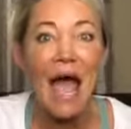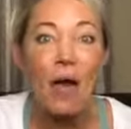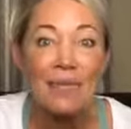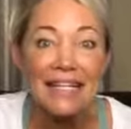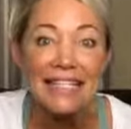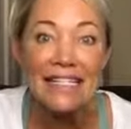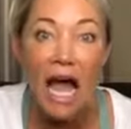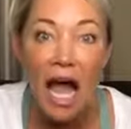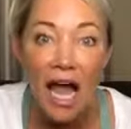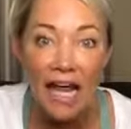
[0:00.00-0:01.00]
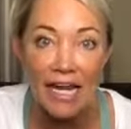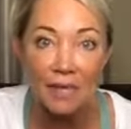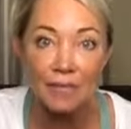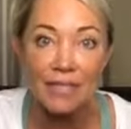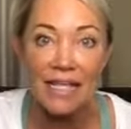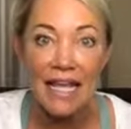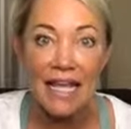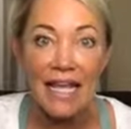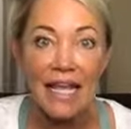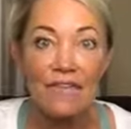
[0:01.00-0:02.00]
how many times
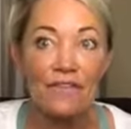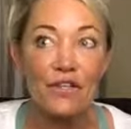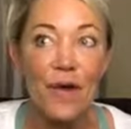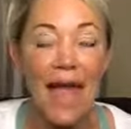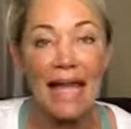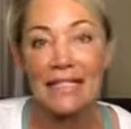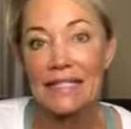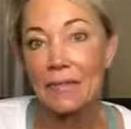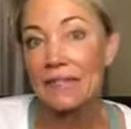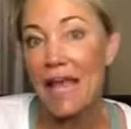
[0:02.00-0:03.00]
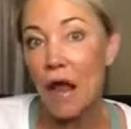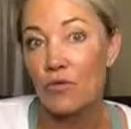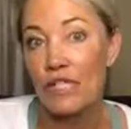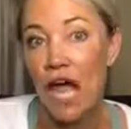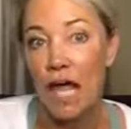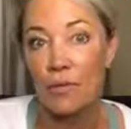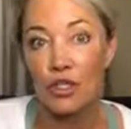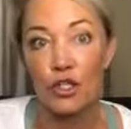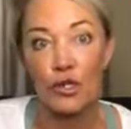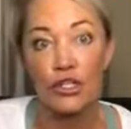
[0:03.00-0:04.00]
have you had some downtime
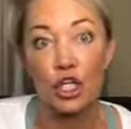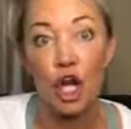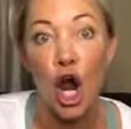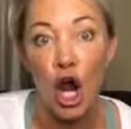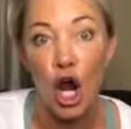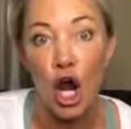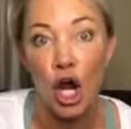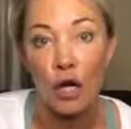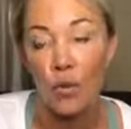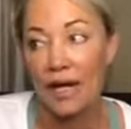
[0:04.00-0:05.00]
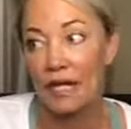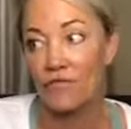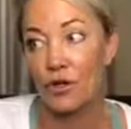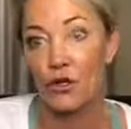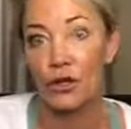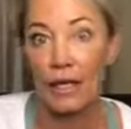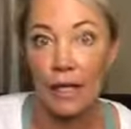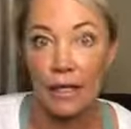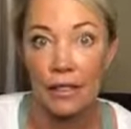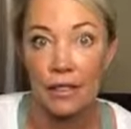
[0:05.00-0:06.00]
when you're in your car waiting for your
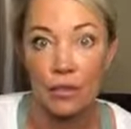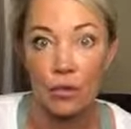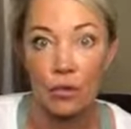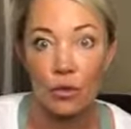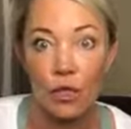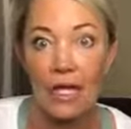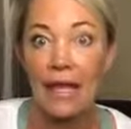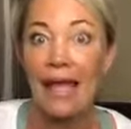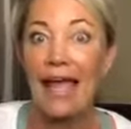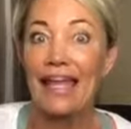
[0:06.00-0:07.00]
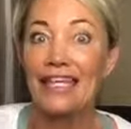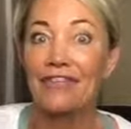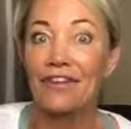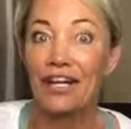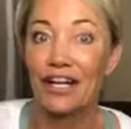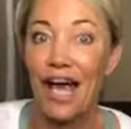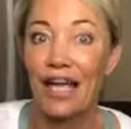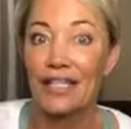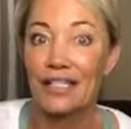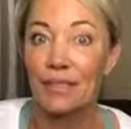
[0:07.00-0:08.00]
kid at school and you forgot
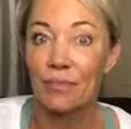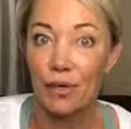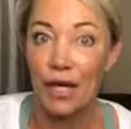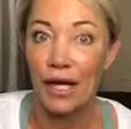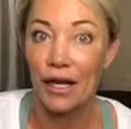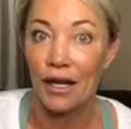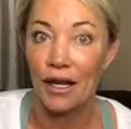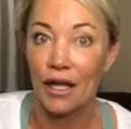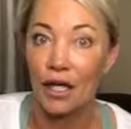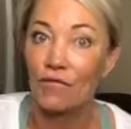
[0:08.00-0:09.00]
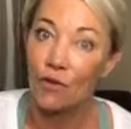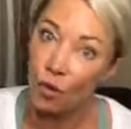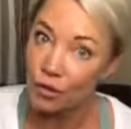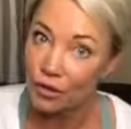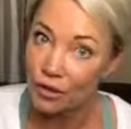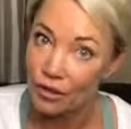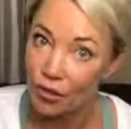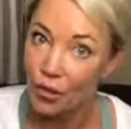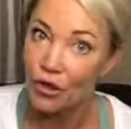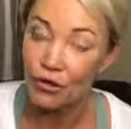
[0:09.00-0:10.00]
to bring your folder
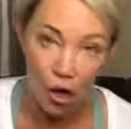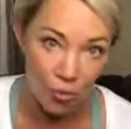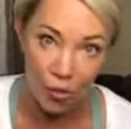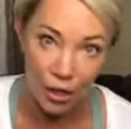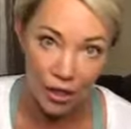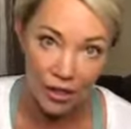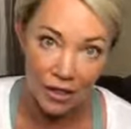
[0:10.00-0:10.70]
or your notebook?